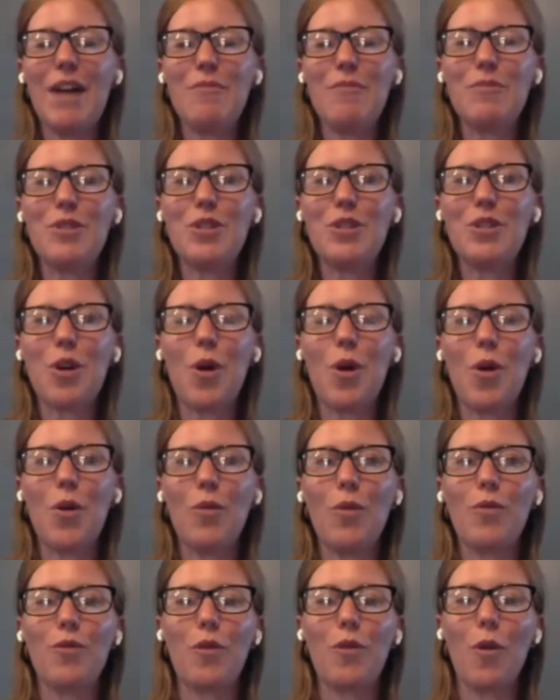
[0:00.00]
So
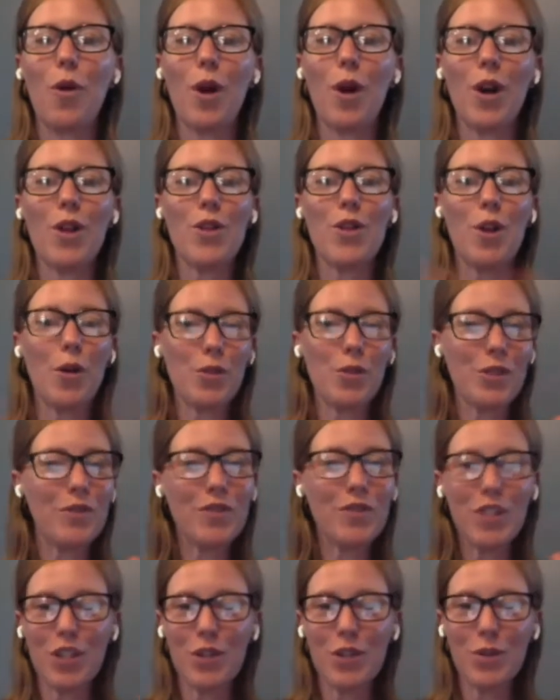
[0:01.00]
for those of
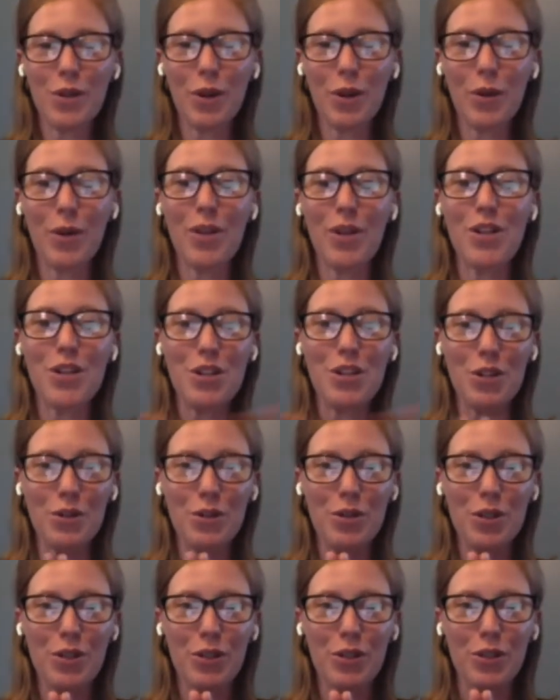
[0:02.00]
you who are new
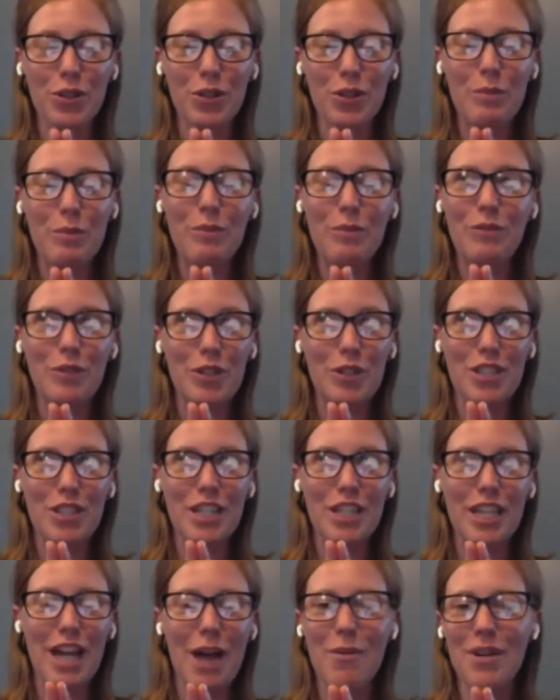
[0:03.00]
to the group,
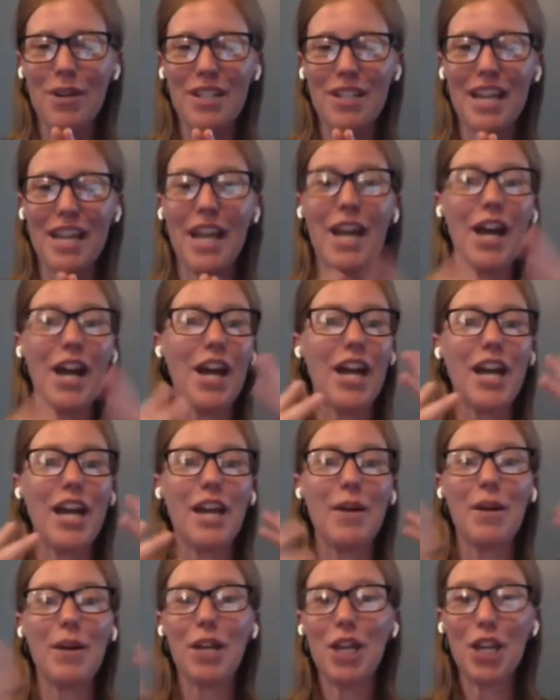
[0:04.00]
firstly, I want to say
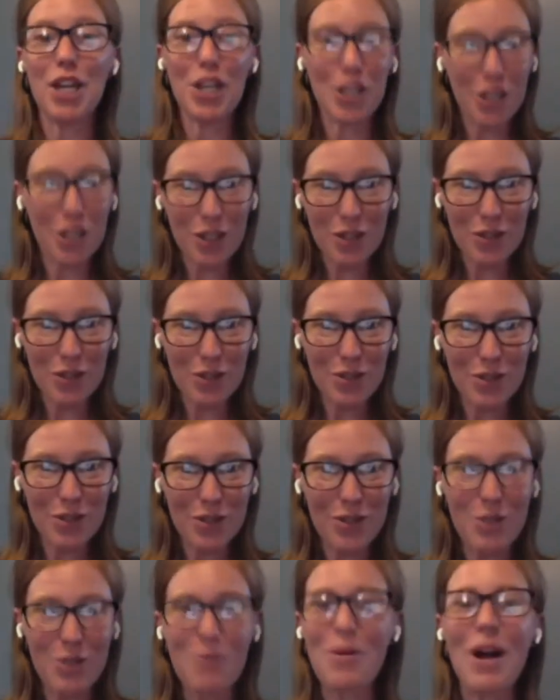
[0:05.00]
a
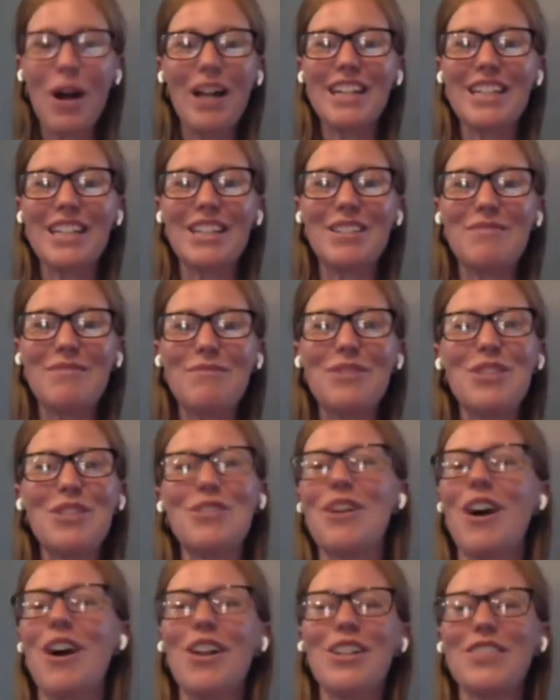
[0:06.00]
huge welcome to
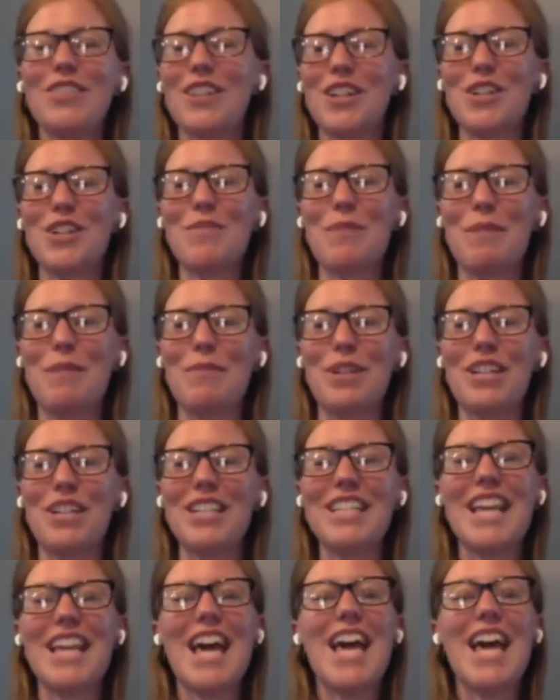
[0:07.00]
all of our new members.
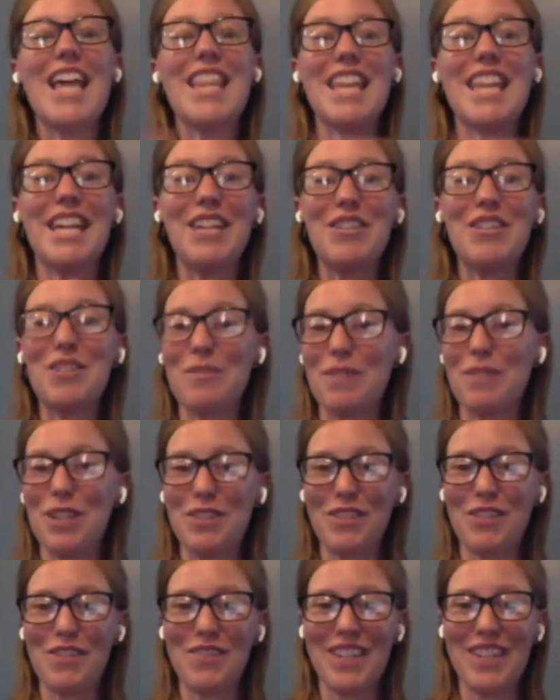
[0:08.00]
Thank you so much
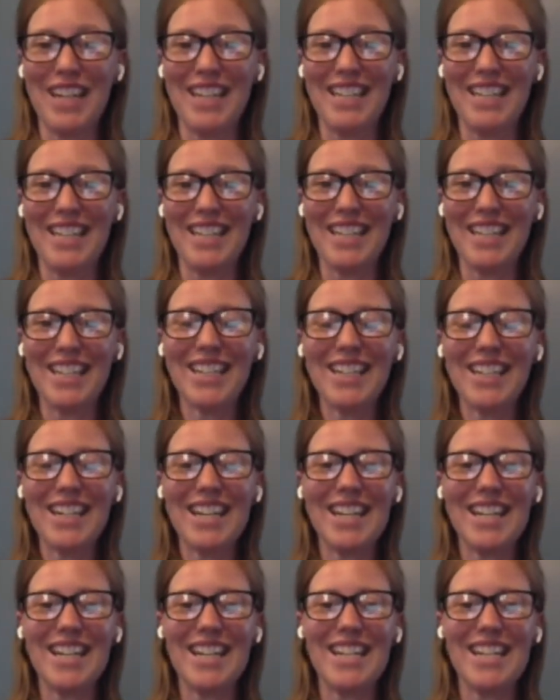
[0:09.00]
for being here.
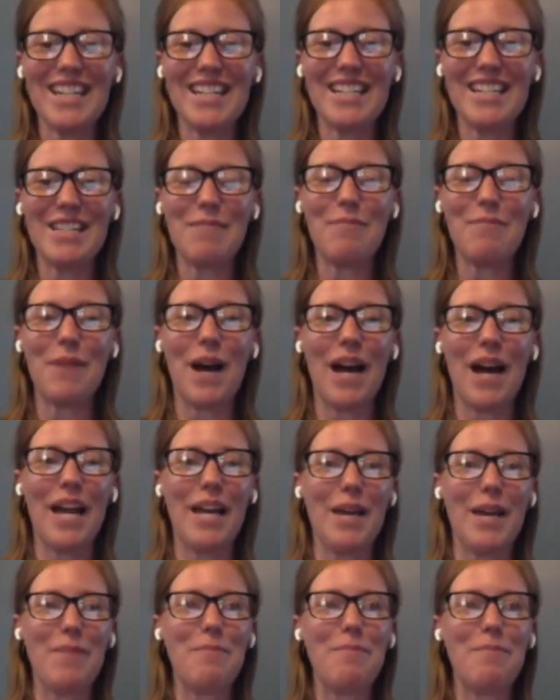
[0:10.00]
It is
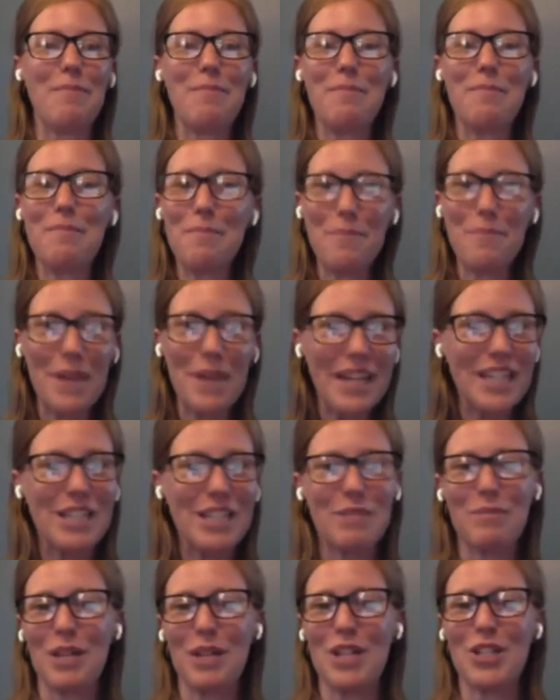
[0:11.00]
my biggest
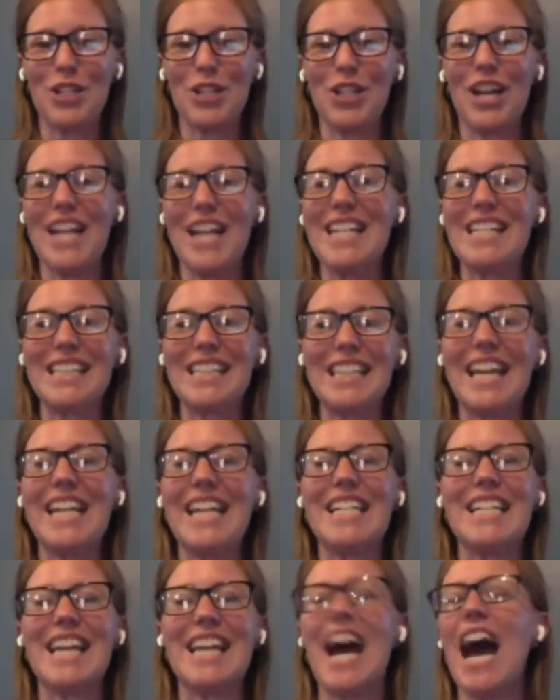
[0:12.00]
pleasure and delight
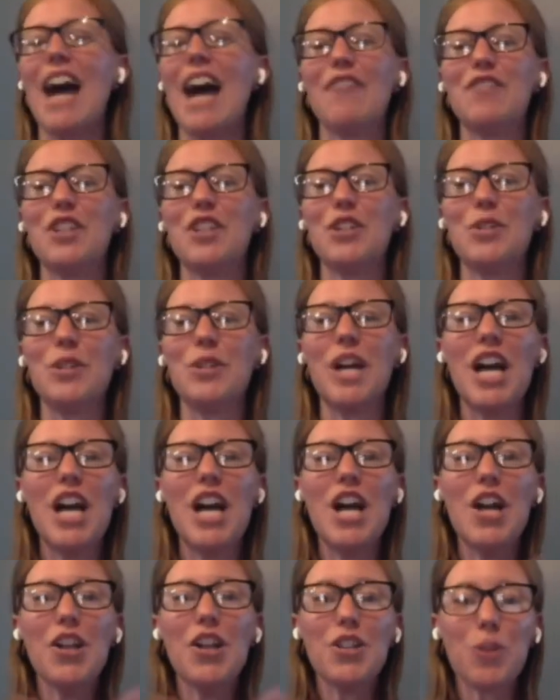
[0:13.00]
to have you
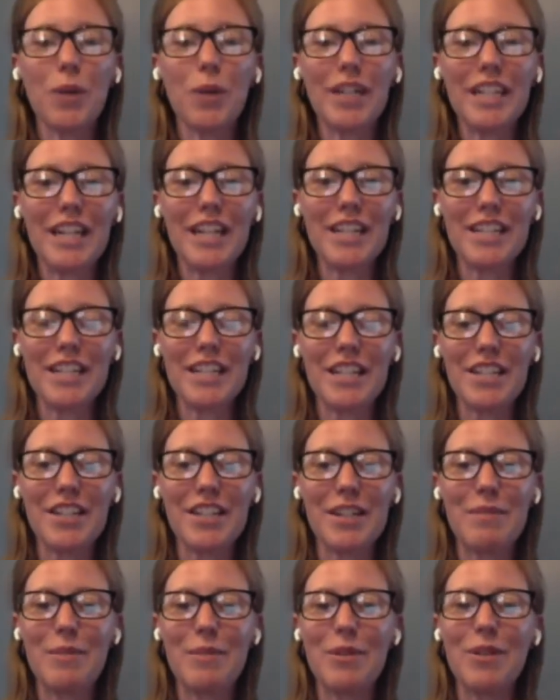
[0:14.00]
join us in this
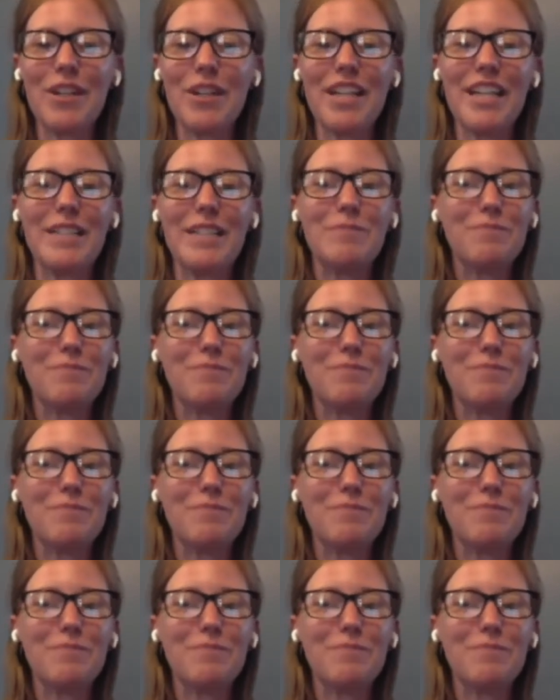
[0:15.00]
community